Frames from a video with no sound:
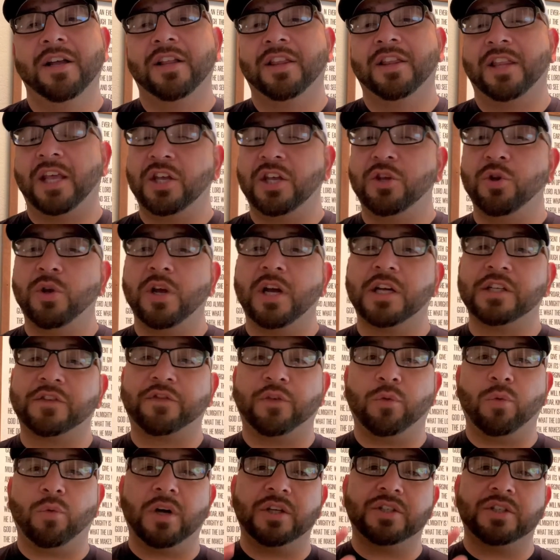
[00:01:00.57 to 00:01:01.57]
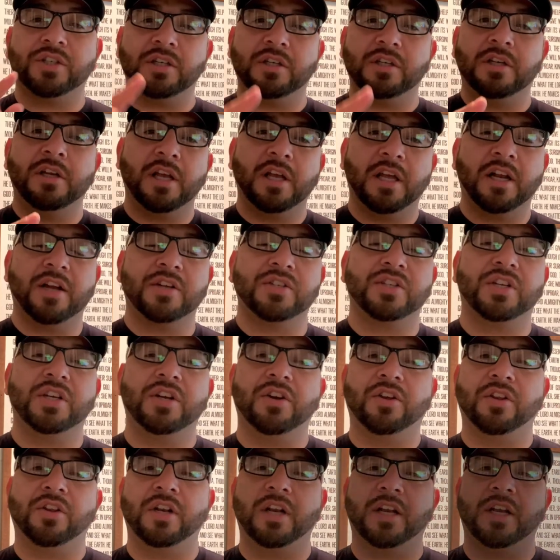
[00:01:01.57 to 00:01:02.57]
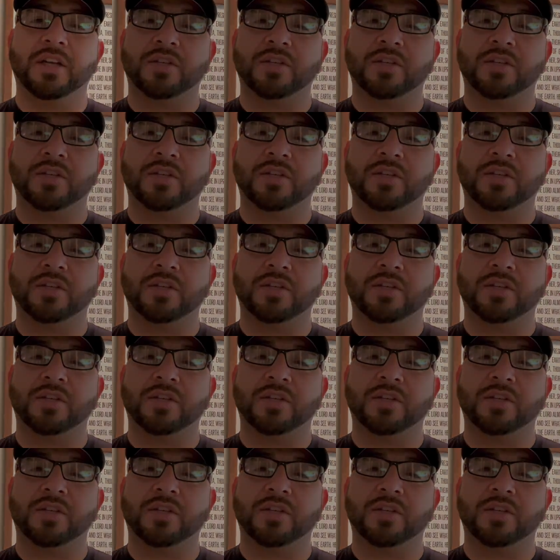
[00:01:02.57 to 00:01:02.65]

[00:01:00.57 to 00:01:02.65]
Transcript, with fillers: Thank you guys for watching, and I'll see you on the next